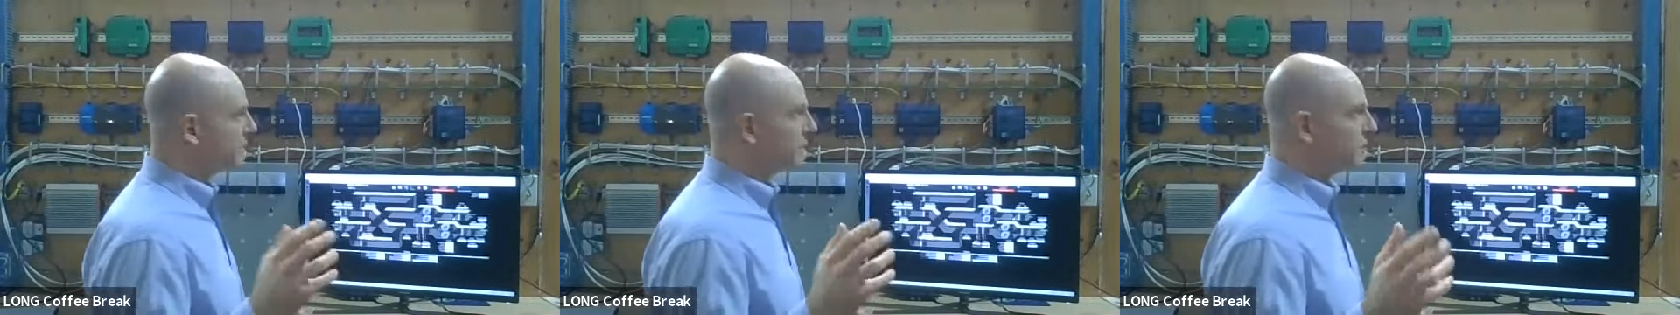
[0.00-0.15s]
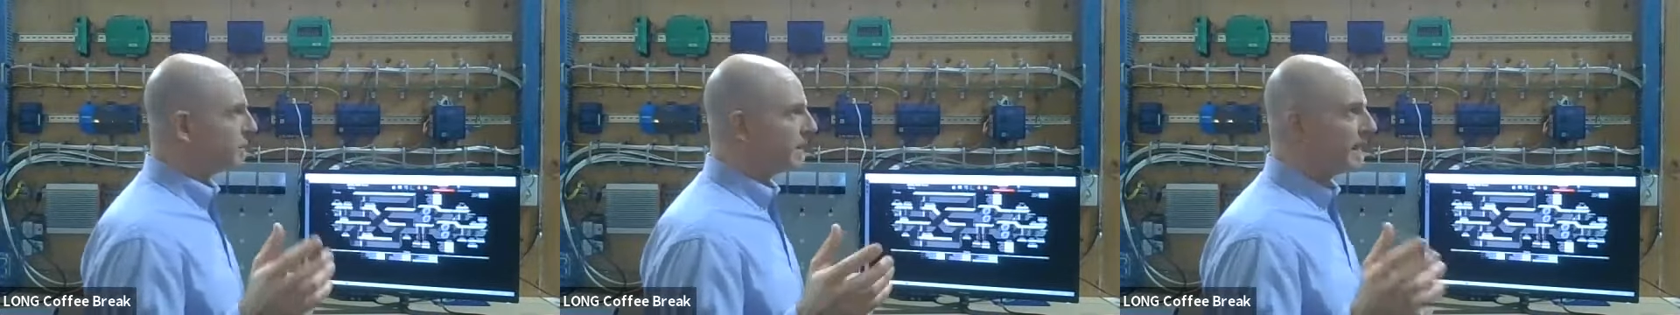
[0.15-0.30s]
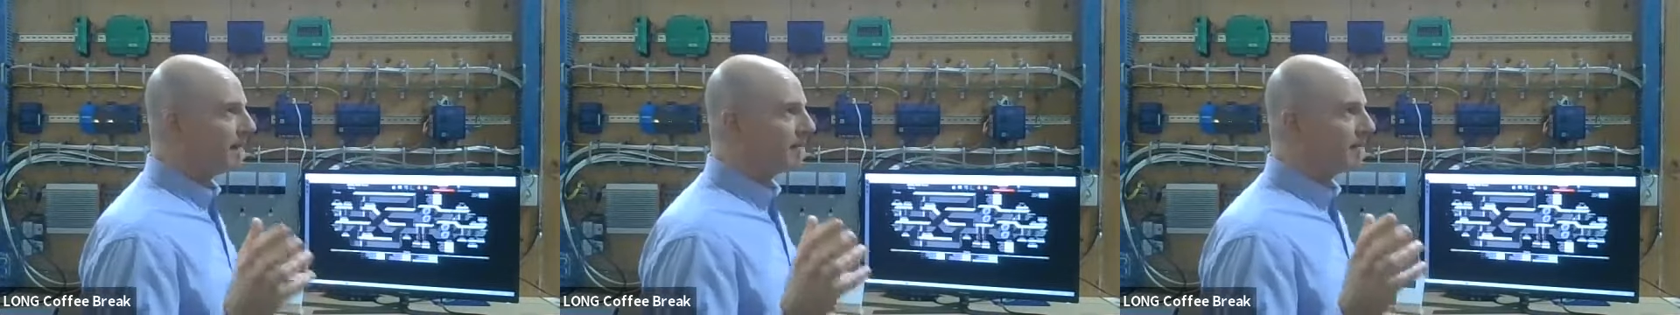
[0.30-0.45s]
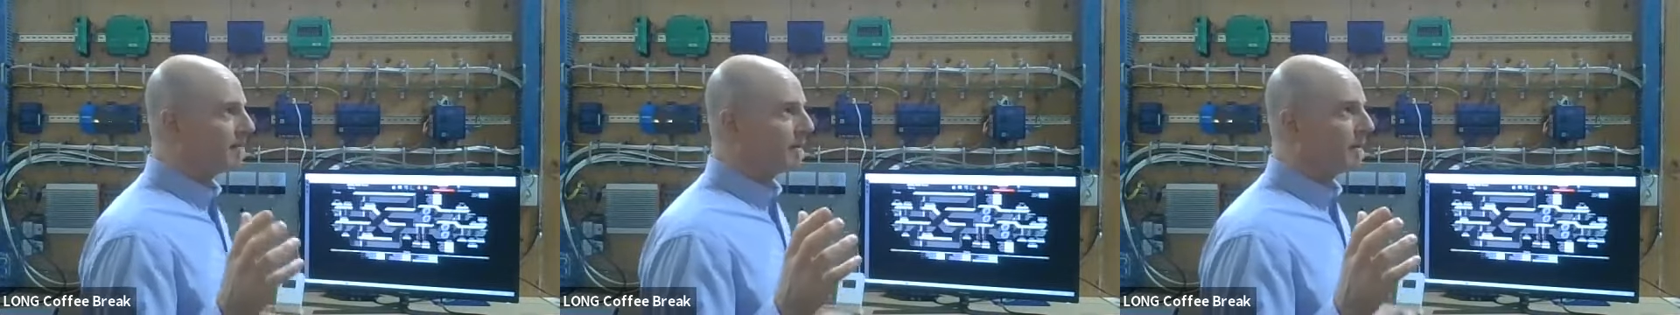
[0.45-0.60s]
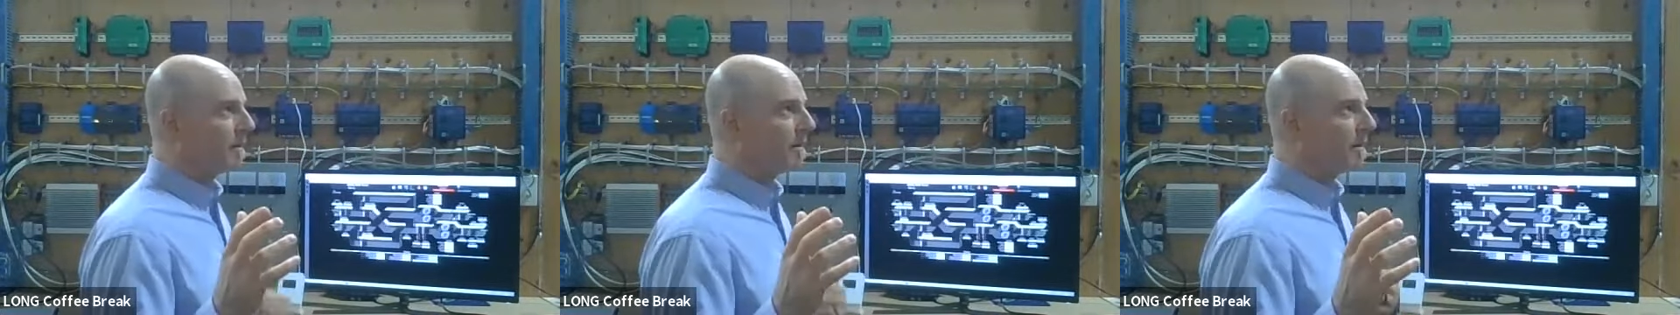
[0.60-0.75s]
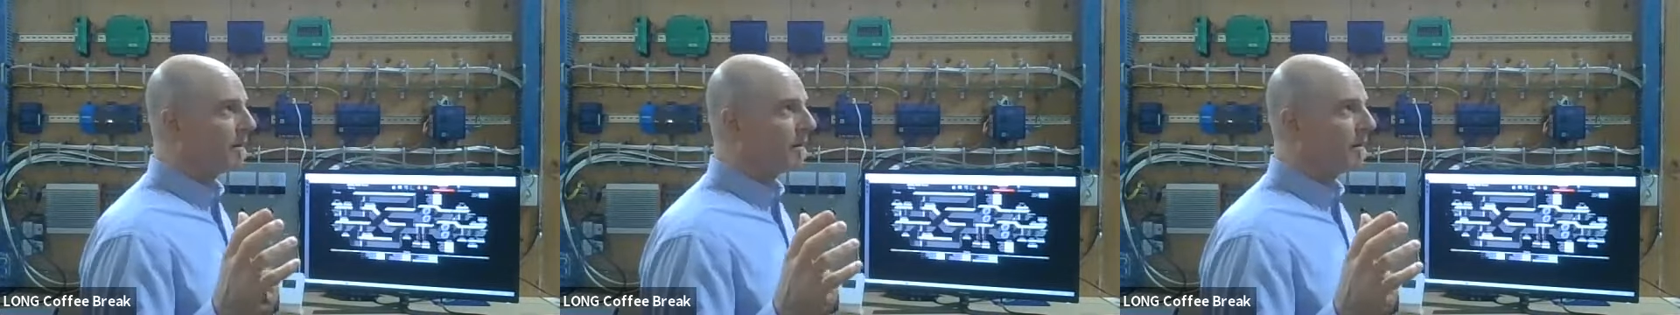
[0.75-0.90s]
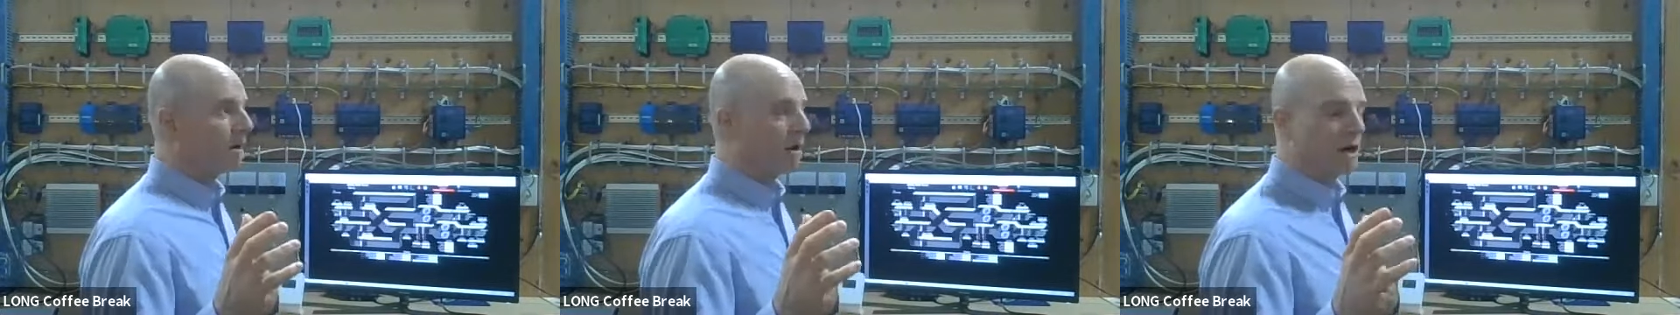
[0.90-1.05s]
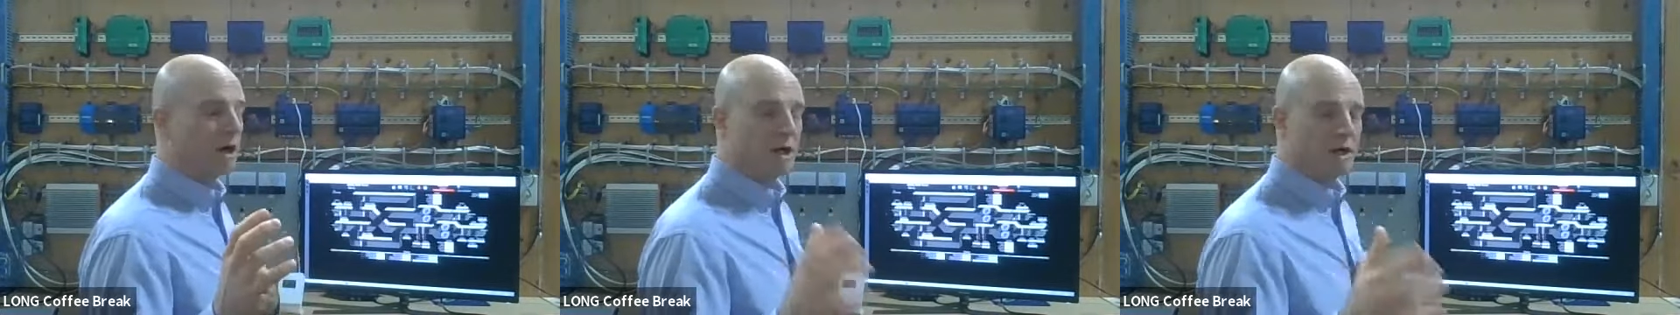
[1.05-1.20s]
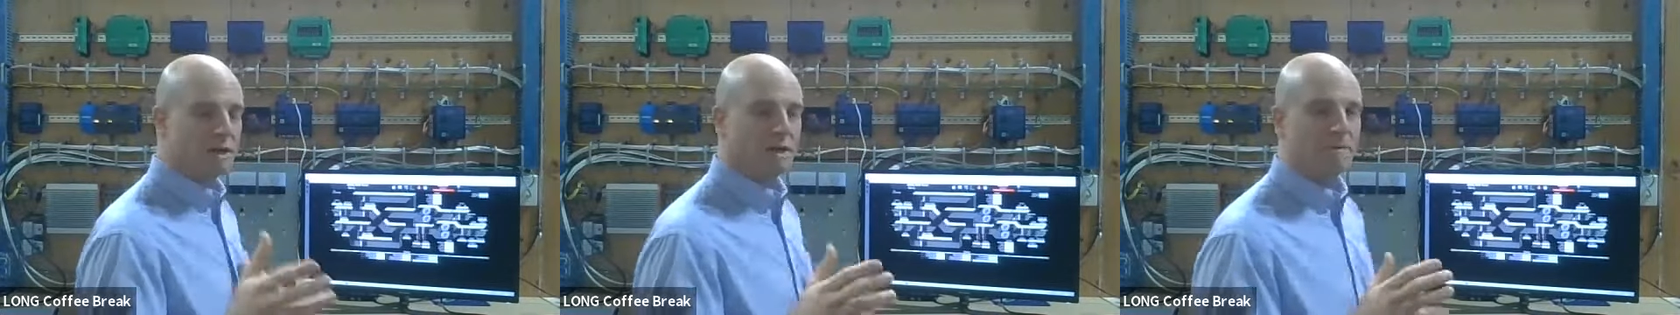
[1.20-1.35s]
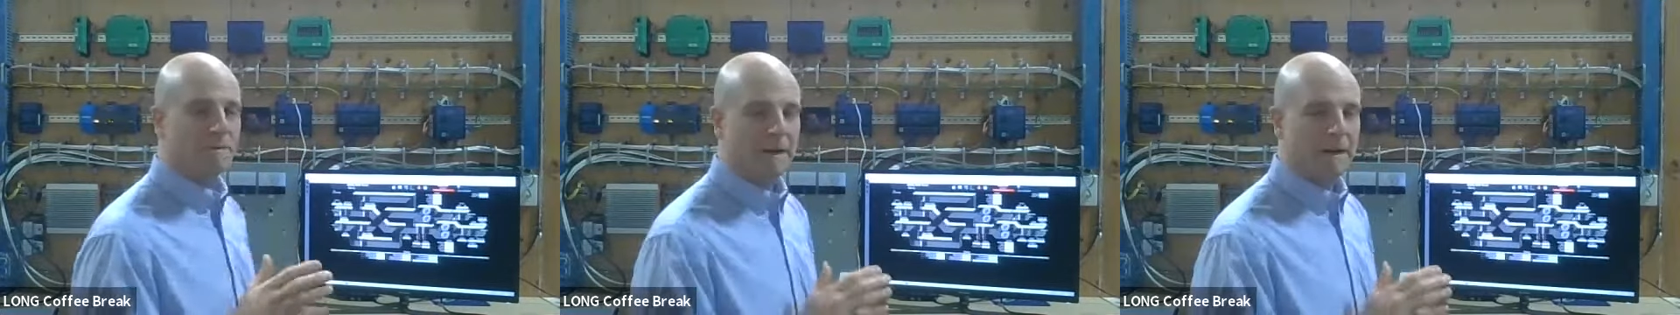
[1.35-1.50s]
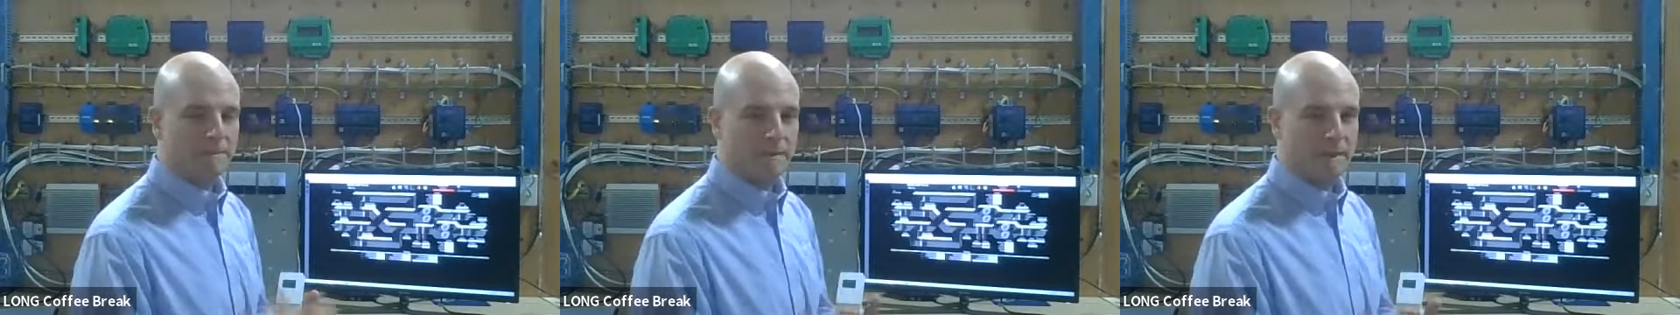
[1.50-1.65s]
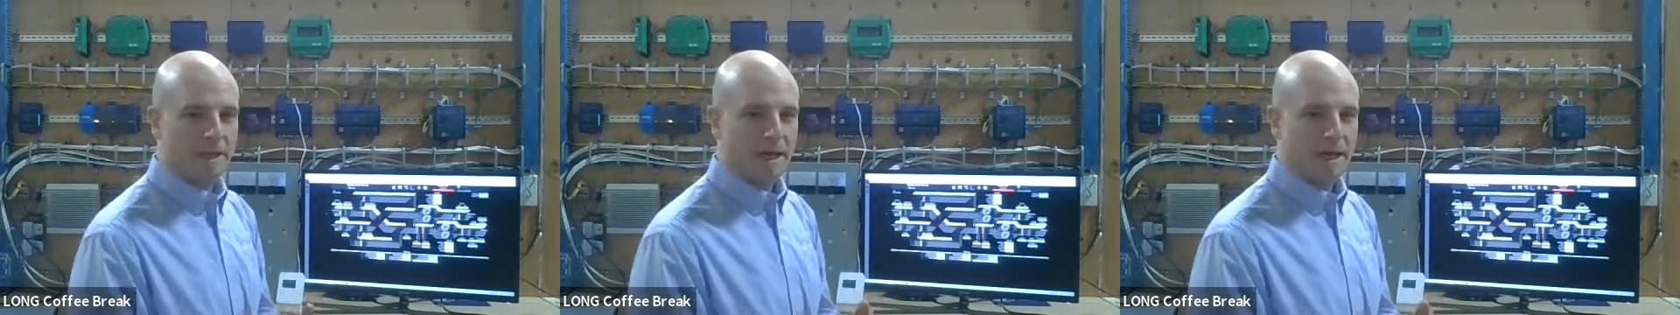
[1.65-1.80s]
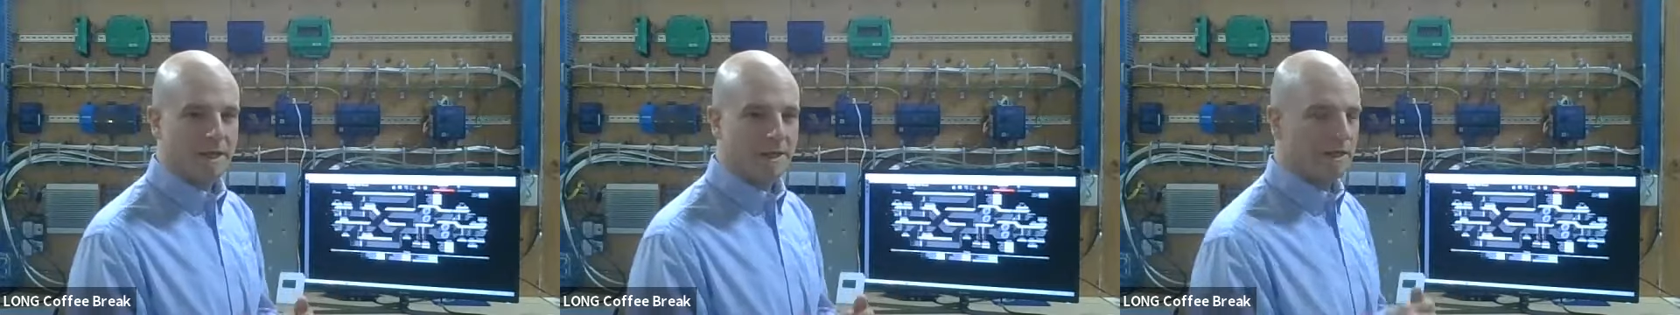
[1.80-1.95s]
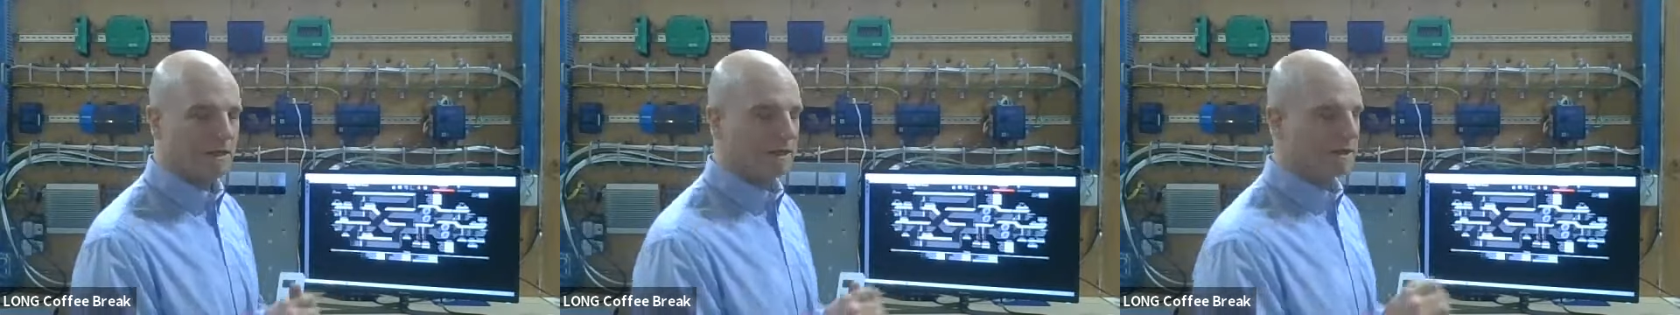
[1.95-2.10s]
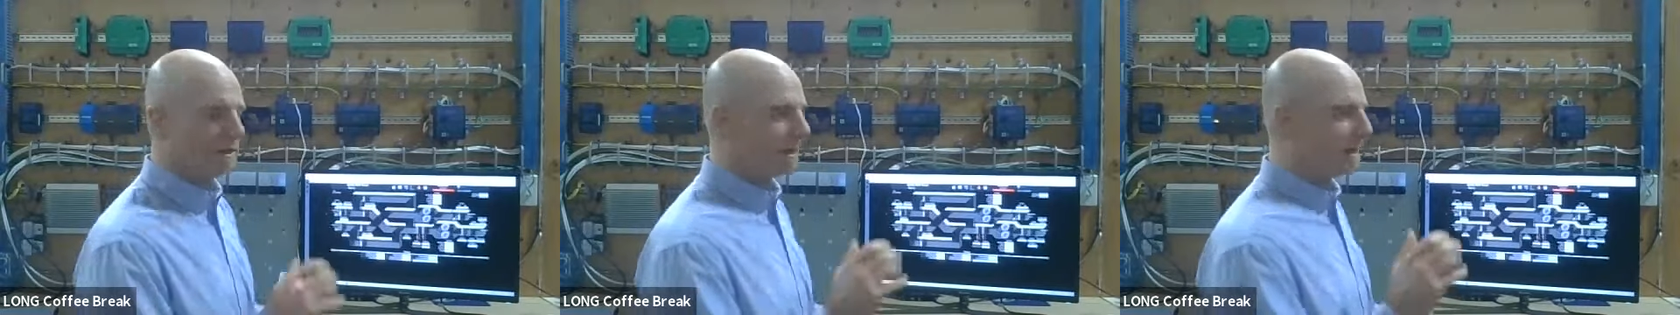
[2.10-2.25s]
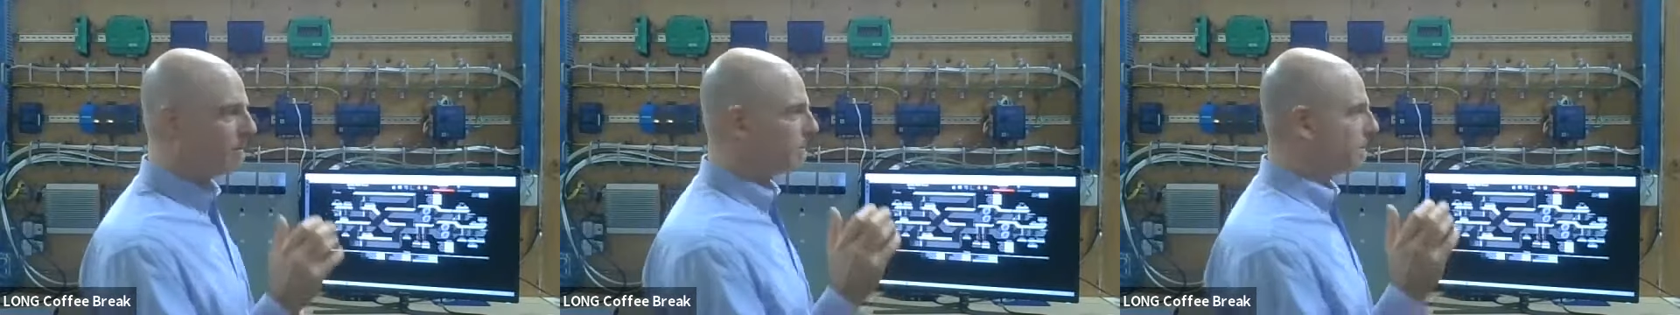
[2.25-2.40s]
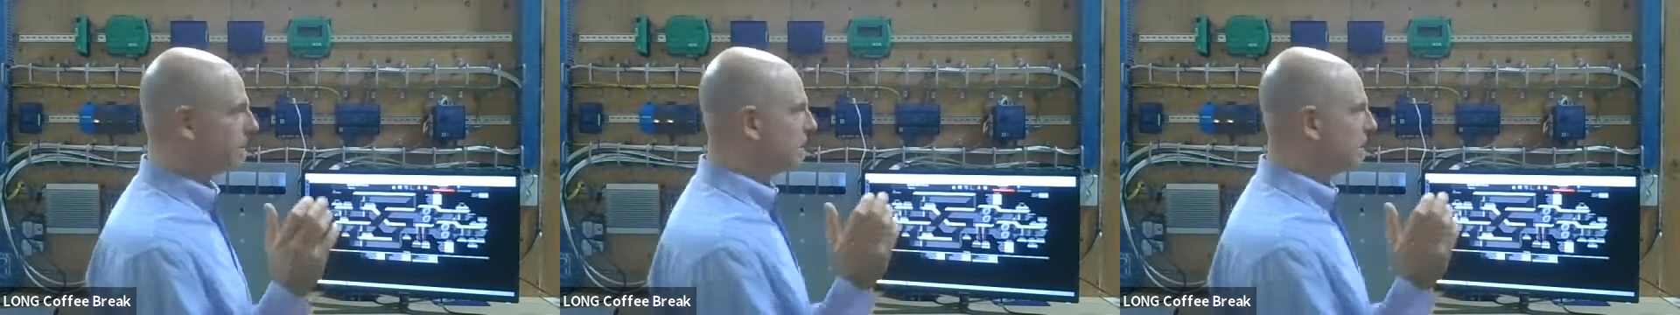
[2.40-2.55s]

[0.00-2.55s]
we have our custom applications that will